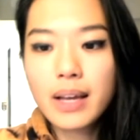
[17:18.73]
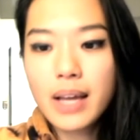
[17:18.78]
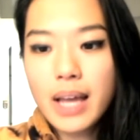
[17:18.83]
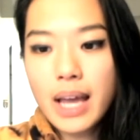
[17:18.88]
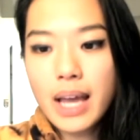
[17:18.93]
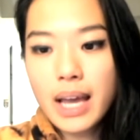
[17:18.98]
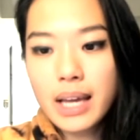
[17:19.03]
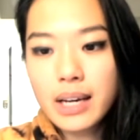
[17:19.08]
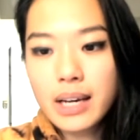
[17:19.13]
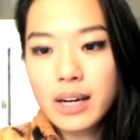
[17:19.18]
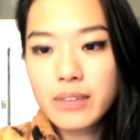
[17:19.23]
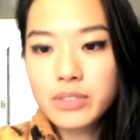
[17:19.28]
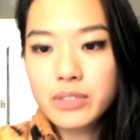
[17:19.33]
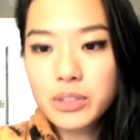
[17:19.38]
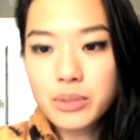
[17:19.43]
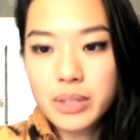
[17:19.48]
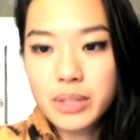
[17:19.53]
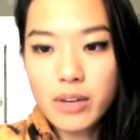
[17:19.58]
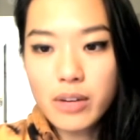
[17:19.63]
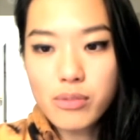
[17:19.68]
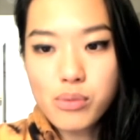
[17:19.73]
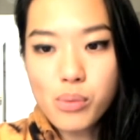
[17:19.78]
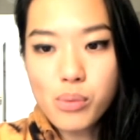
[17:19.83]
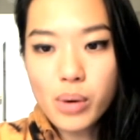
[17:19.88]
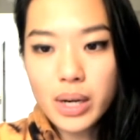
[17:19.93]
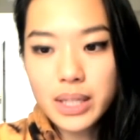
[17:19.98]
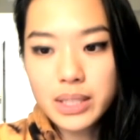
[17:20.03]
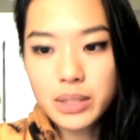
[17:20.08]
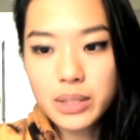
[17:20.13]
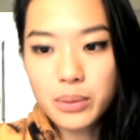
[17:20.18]
And after rook
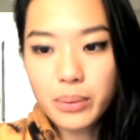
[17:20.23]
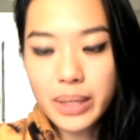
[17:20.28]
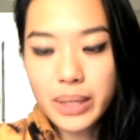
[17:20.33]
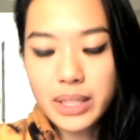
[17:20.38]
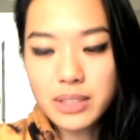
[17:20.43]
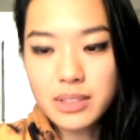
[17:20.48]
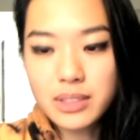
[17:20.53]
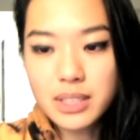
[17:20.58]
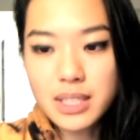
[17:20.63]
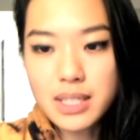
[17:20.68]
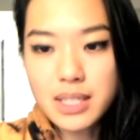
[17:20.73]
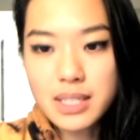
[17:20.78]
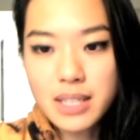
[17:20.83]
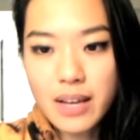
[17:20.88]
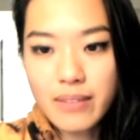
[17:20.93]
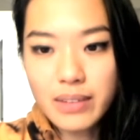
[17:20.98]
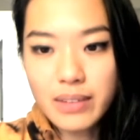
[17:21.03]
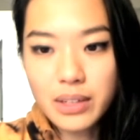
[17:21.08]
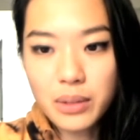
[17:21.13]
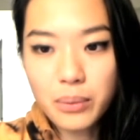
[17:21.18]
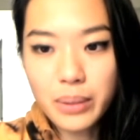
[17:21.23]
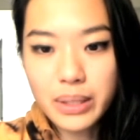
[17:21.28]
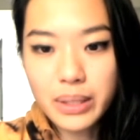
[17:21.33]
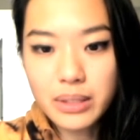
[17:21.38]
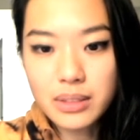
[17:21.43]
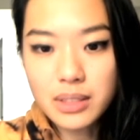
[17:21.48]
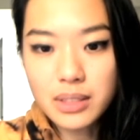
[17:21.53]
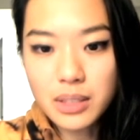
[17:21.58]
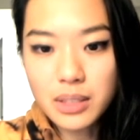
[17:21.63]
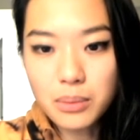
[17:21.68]
f1, queen to d7, queen
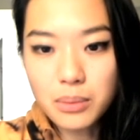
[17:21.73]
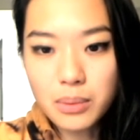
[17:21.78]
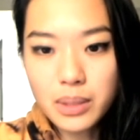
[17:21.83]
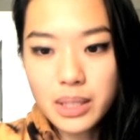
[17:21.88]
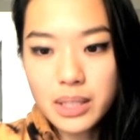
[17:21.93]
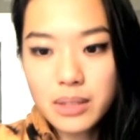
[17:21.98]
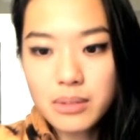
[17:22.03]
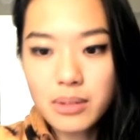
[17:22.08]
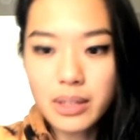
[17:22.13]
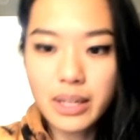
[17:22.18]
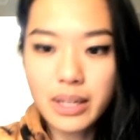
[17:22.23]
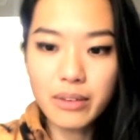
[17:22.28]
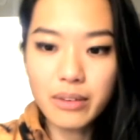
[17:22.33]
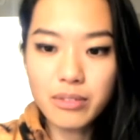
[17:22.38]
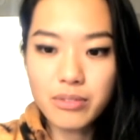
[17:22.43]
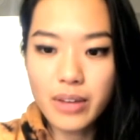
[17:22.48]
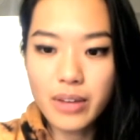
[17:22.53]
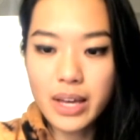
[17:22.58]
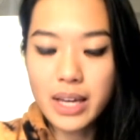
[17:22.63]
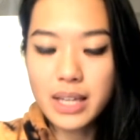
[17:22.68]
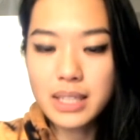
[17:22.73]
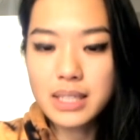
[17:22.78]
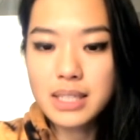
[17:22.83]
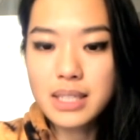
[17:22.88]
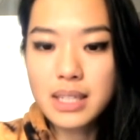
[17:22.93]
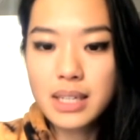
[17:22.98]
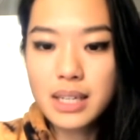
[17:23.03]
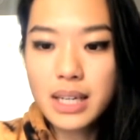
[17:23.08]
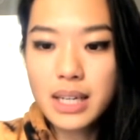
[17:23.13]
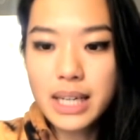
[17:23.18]
to d1, rook
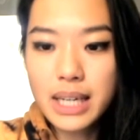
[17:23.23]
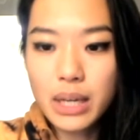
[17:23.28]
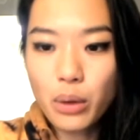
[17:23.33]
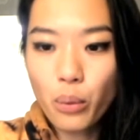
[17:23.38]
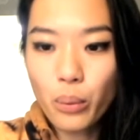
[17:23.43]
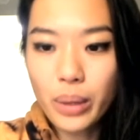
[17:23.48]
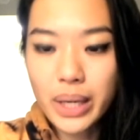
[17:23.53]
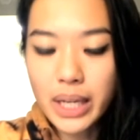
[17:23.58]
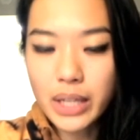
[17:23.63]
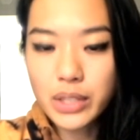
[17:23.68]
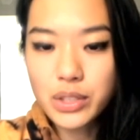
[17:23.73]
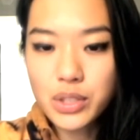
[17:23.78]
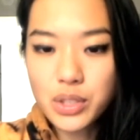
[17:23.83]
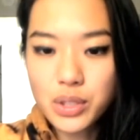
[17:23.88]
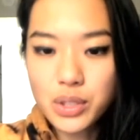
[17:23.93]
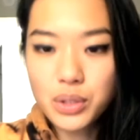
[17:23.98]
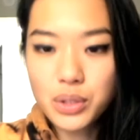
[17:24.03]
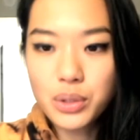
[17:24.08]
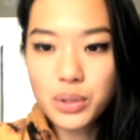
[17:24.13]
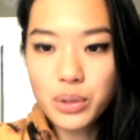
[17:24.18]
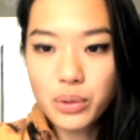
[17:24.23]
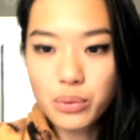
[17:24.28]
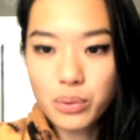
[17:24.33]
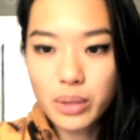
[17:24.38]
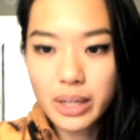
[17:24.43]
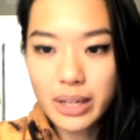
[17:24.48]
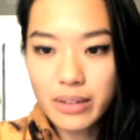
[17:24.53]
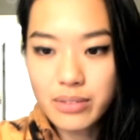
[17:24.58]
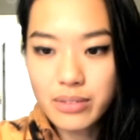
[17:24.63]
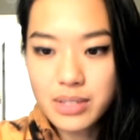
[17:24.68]
f8, queen e2,
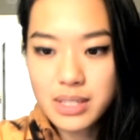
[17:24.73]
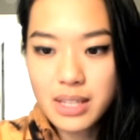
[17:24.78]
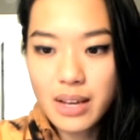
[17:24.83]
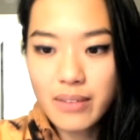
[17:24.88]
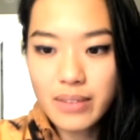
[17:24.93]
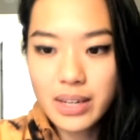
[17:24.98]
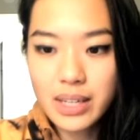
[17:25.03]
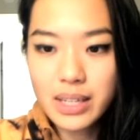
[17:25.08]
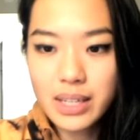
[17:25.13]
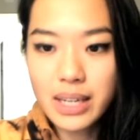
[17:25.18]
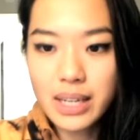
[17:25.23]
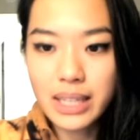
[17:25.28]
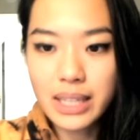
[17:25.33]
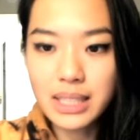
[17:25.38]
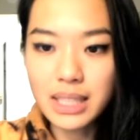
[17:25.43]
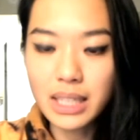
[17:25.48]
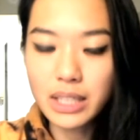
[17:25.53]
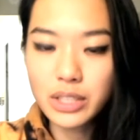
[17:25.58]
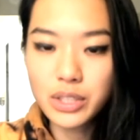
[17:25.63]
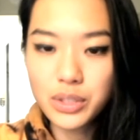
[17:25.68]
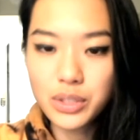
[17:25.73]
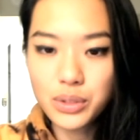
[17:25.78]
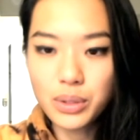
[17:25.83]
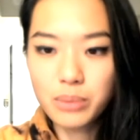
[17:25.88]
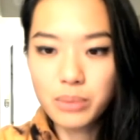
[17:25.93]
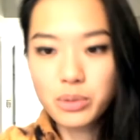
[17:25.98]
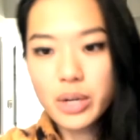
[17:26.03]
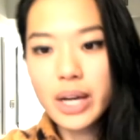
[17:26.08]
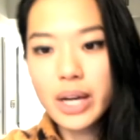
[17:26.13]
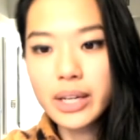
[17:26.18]
rook f7, knight d2,
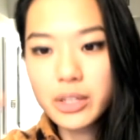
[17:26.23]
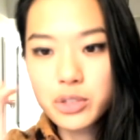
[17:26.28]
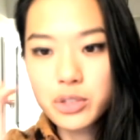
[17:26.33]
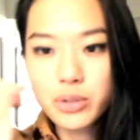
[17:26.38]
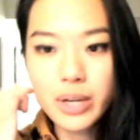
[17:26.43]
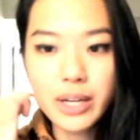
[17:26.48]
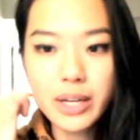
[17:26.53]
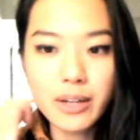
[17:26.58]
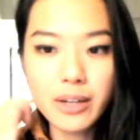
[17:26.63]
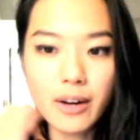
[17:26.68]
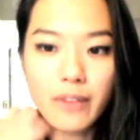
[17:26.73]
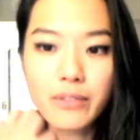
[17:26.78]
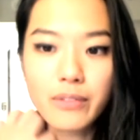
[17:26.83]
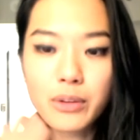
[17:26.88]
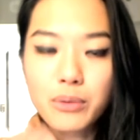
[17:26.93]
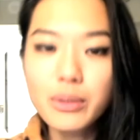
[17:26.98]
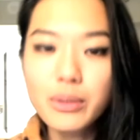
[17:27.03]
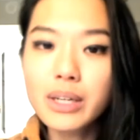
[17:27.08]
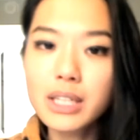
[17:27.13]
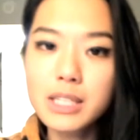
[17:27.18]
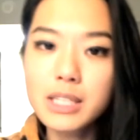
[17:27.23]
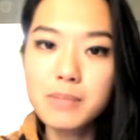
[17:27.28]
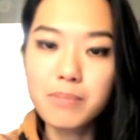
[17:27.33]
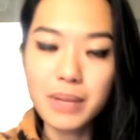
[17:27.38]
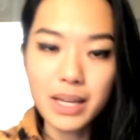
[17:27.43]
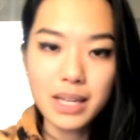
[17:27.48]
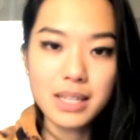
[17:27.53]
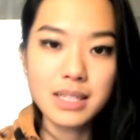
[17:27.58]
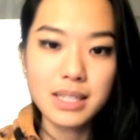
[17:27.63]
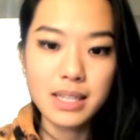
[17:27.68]
I'm trying to trade off the rooks
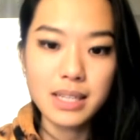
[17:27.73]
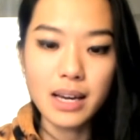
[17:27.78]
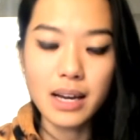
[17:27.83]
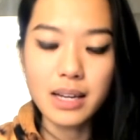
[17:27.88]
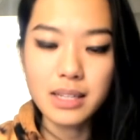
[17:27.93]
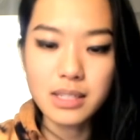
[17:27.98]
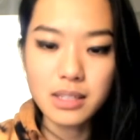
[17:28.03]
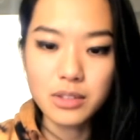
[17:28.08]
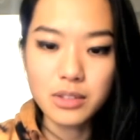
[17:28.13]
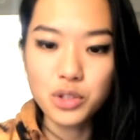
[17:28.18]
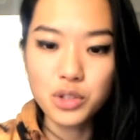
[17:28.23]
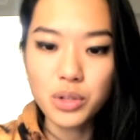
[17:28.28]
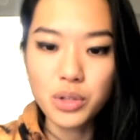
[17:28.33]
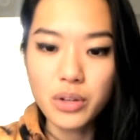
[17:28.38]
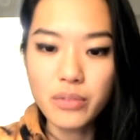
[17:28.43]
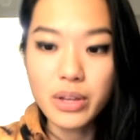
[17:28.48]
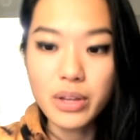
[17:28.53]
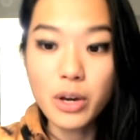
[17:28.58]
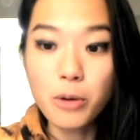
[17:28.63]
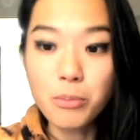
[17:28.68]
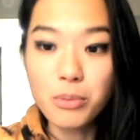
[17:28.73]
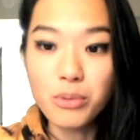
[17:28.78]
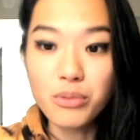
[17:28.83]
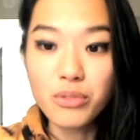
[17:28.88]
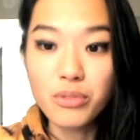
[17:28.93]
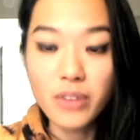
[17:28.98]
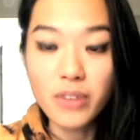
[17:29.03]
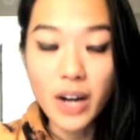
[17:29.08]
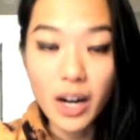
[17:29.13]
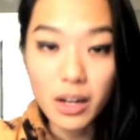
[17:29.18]
because he has control of the open
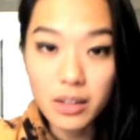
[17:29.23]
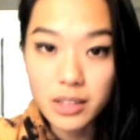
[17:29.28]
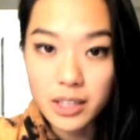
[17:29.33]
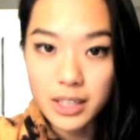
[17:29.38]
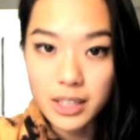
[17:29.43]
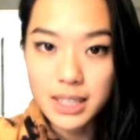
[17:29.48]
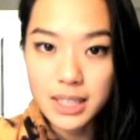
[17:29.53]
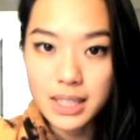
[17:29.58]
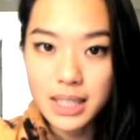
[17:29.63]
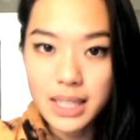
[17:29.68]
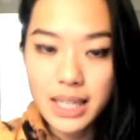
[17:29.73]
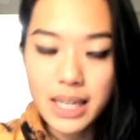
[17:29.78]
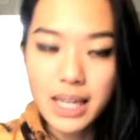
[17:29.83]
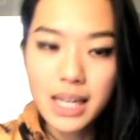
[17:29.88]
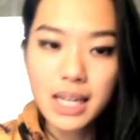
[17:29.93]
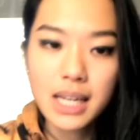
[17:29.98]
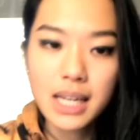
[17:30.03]
file currently,